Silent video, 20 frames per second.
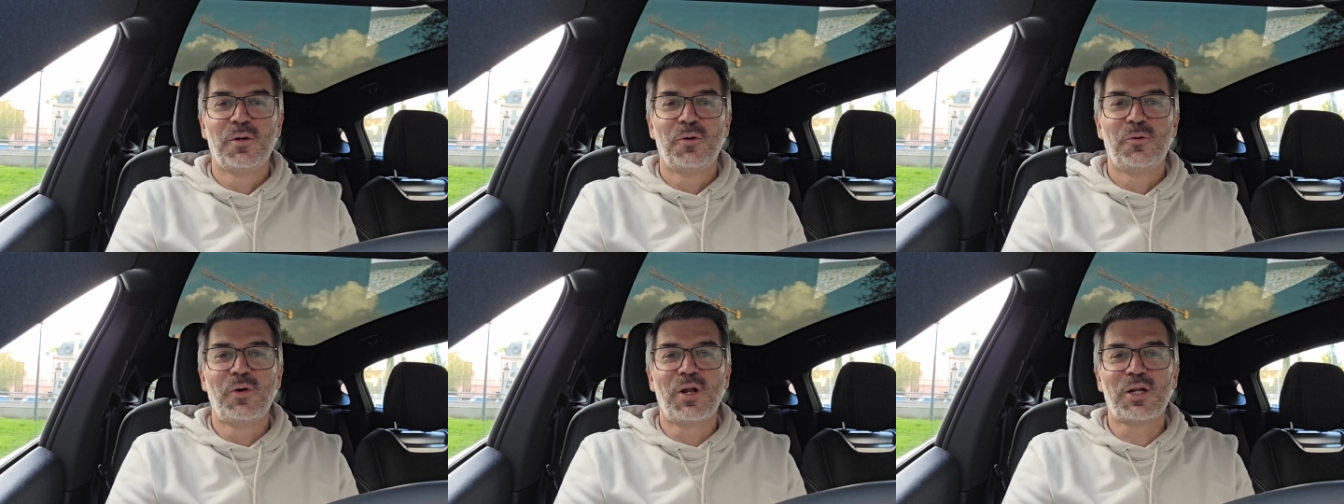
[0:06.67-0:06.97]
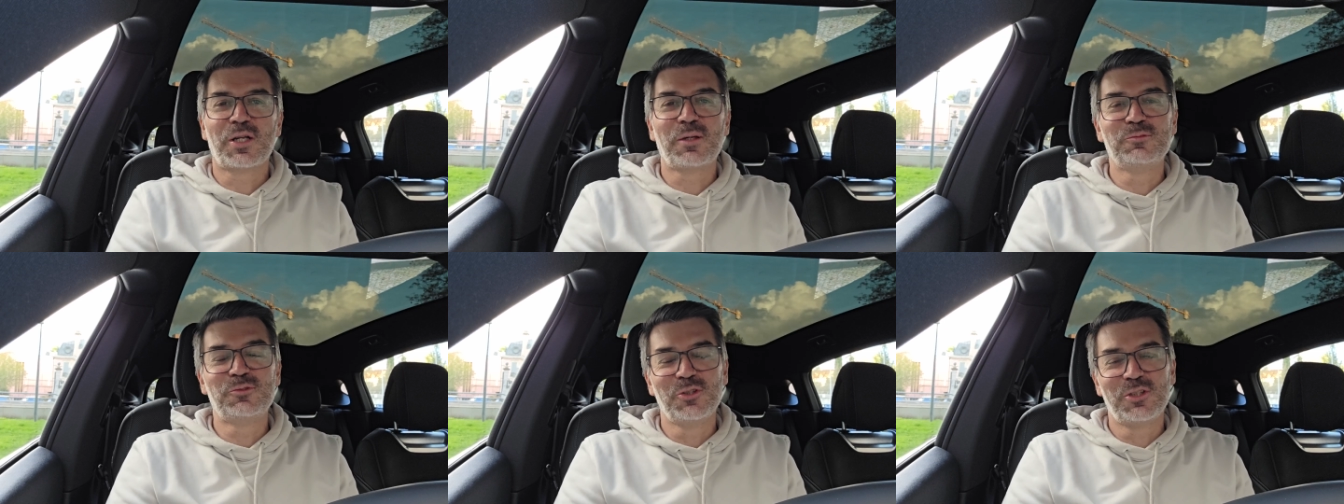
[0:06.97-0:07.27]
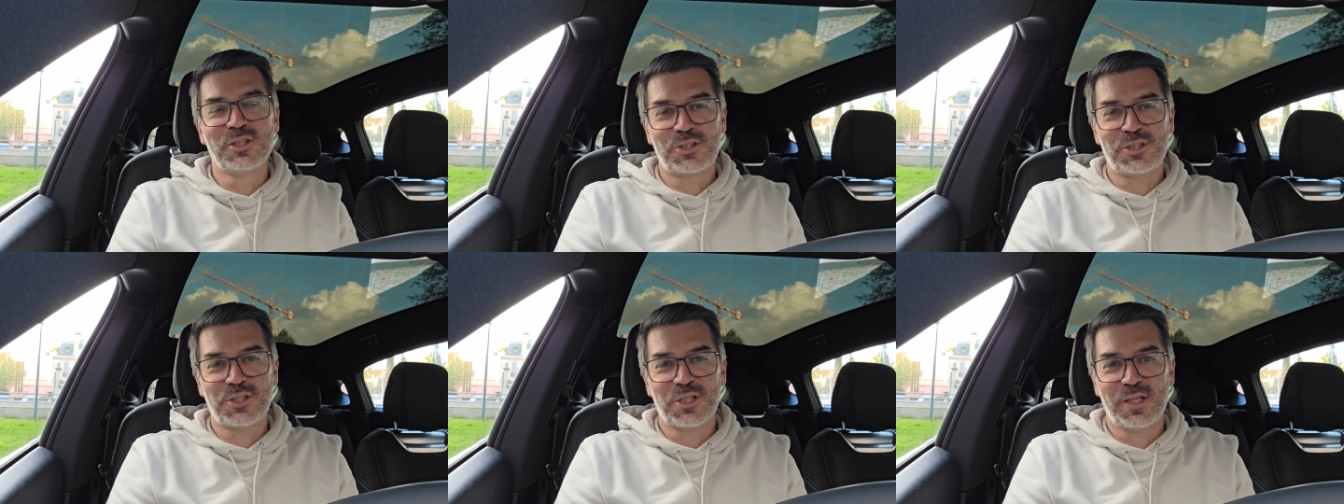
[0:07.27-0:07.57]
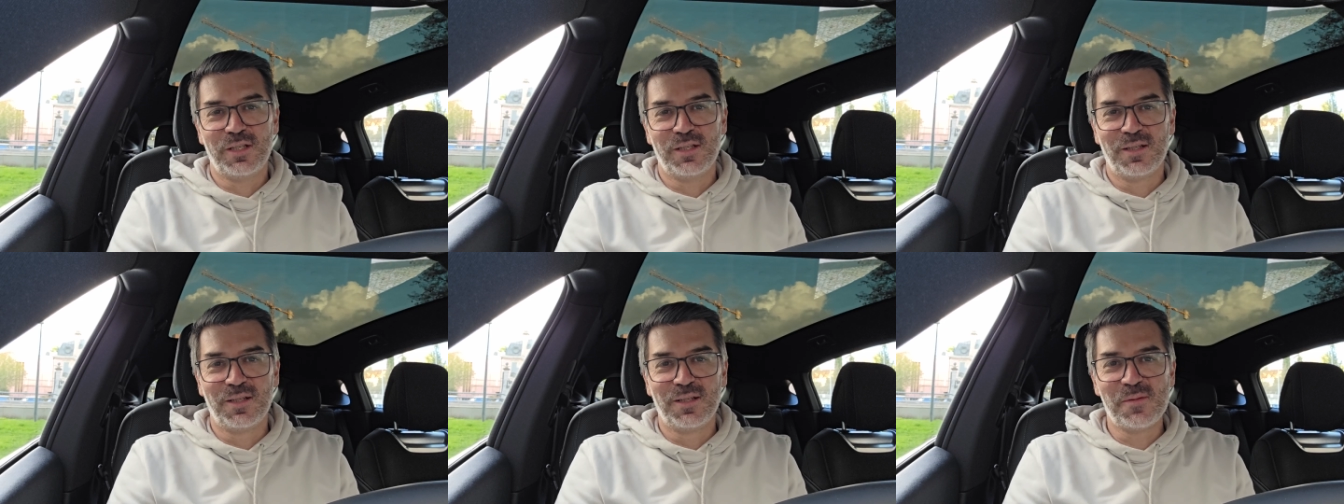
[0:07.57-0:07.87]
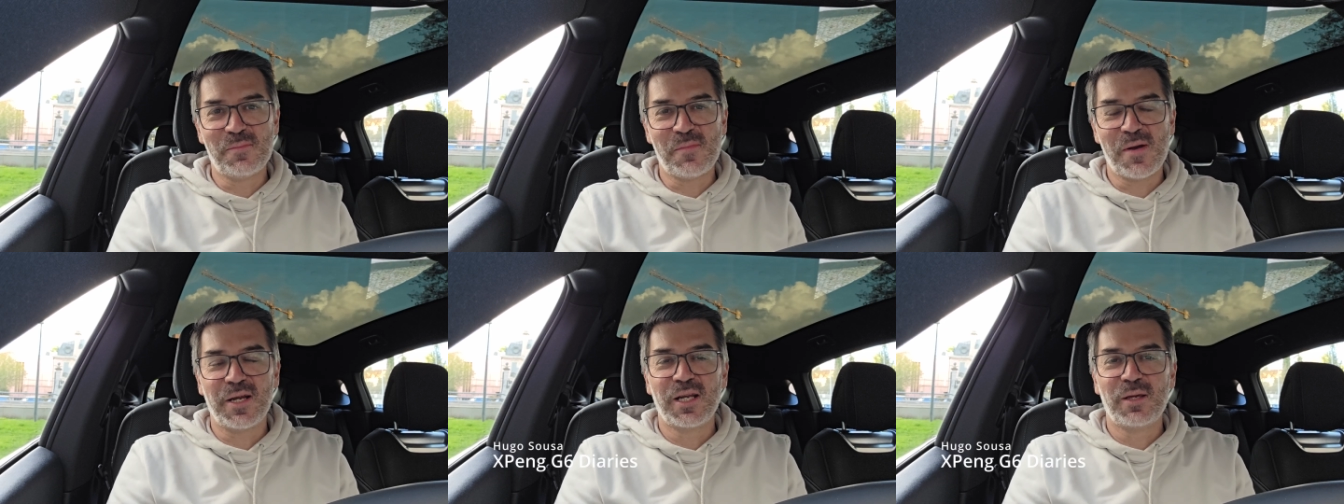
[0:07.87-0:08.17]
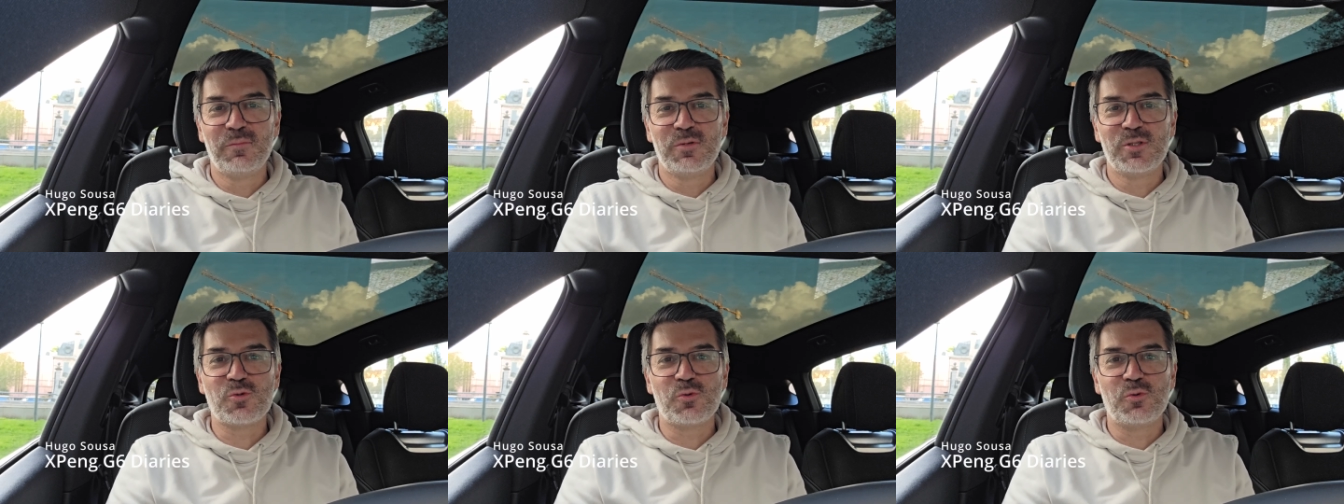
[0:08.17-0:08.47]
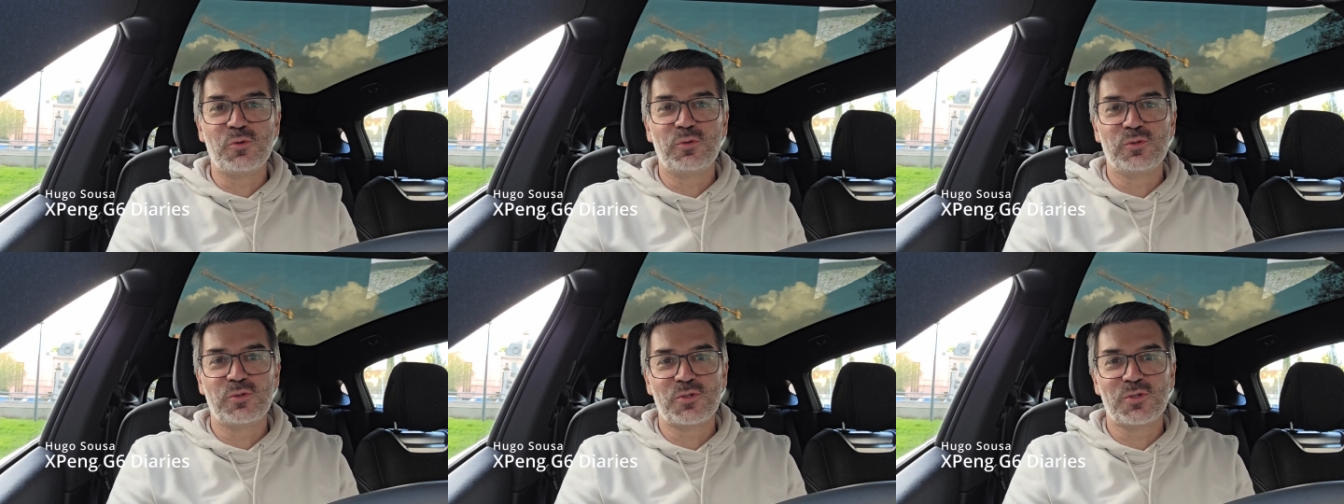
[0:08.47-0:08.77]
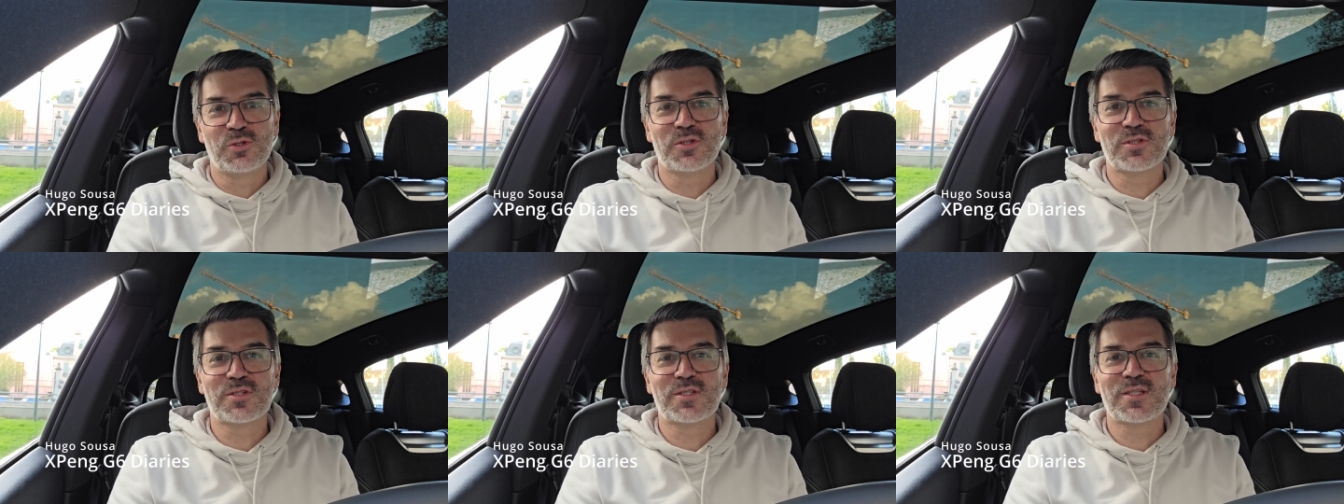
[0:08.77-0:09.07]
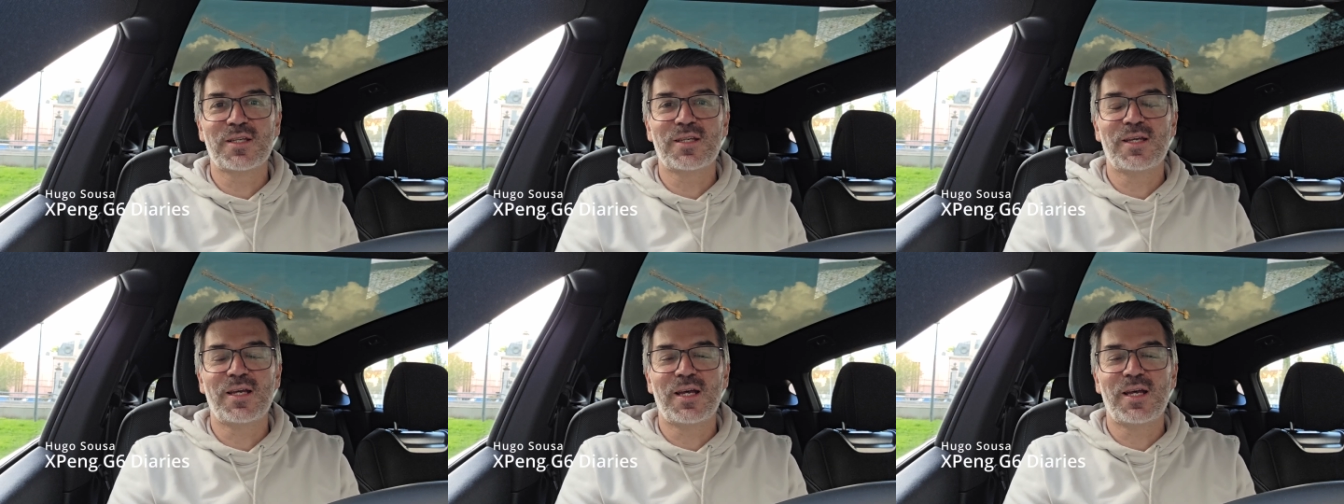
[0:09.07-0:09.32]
Welcome to the channel. My name is Hugo Souza.